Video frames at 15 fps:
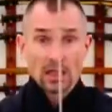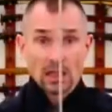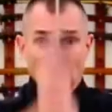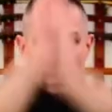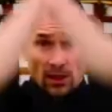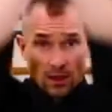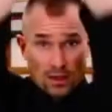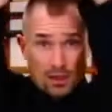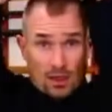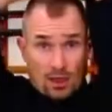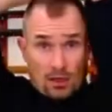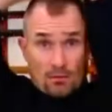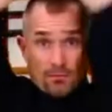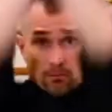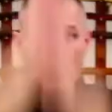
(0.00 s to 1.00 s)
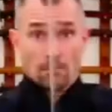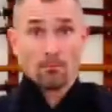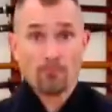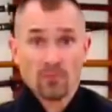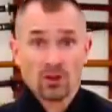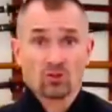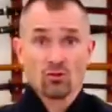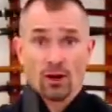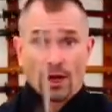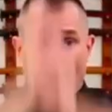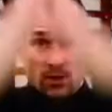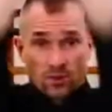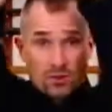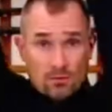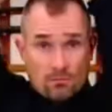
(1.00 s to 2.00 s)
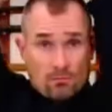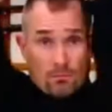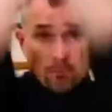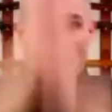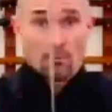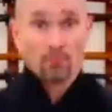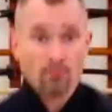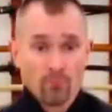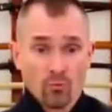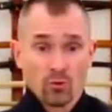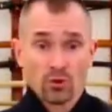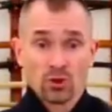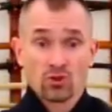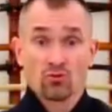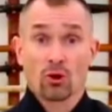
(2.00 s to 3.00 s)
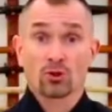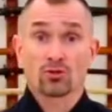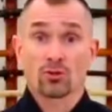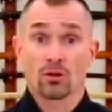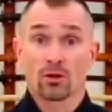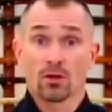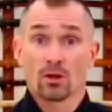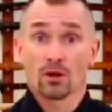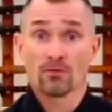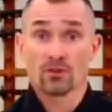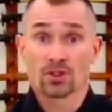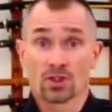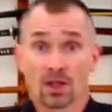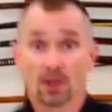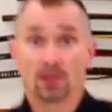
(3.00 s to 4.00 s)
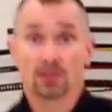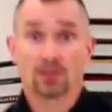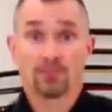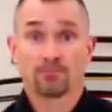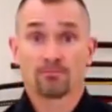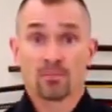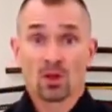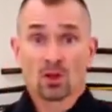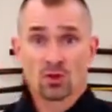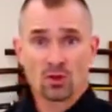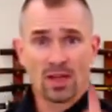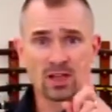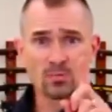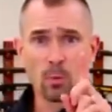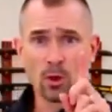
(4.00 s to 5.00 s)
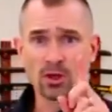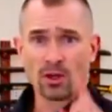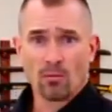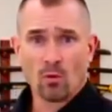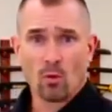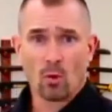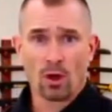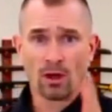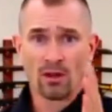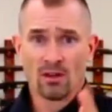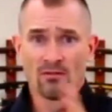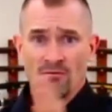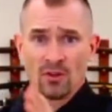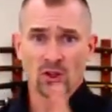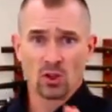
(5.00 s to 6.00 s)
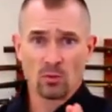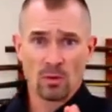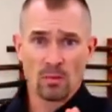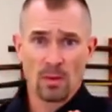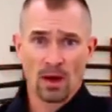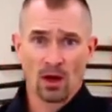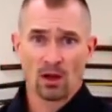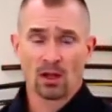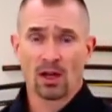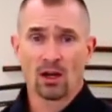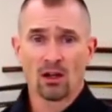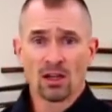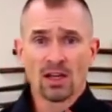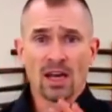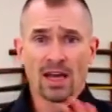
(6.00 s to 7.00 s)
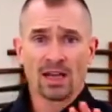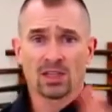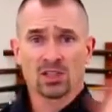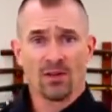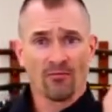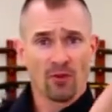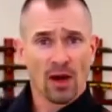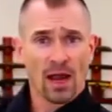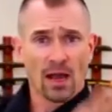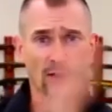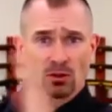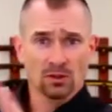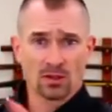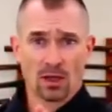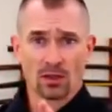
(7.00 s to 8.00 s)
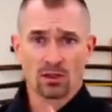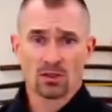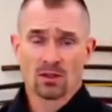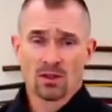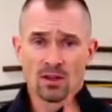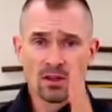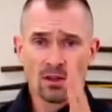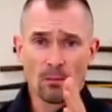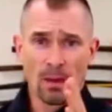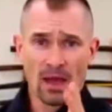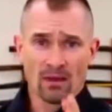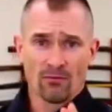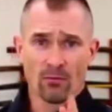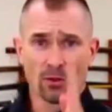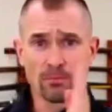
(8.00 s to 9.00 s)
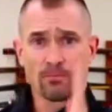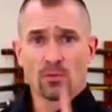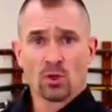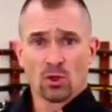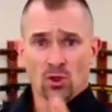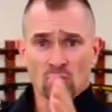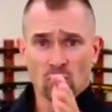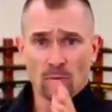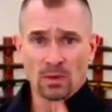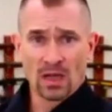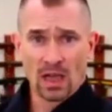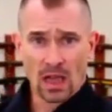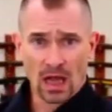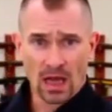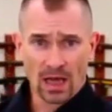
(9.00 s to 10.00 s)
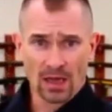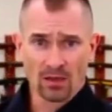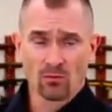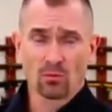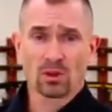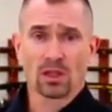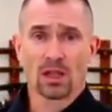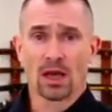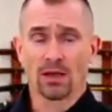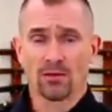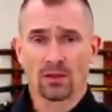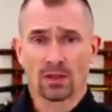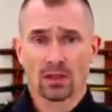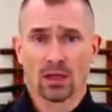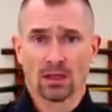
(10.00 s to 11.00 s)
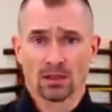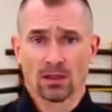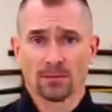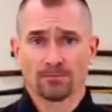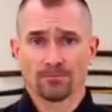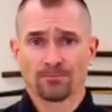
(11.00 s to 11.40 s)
linear cut that tracks with the structure of the skeleton. So that's point number 1. Feet should be parallel, and except for angled cuts, the back foot should be aligned with the line of the cut.